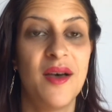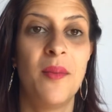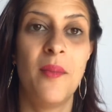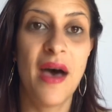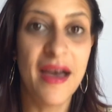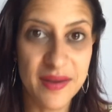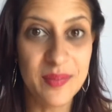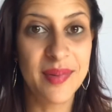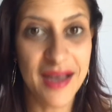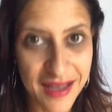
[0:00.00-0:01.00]
my
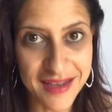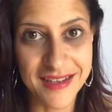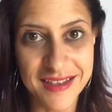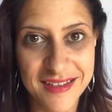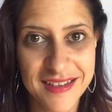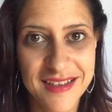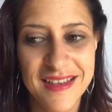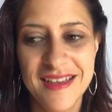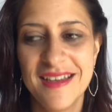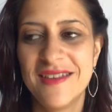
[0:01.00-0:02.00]
body,
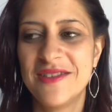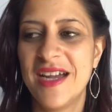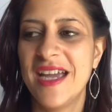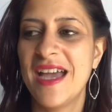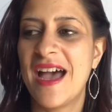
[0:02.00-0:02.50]
right?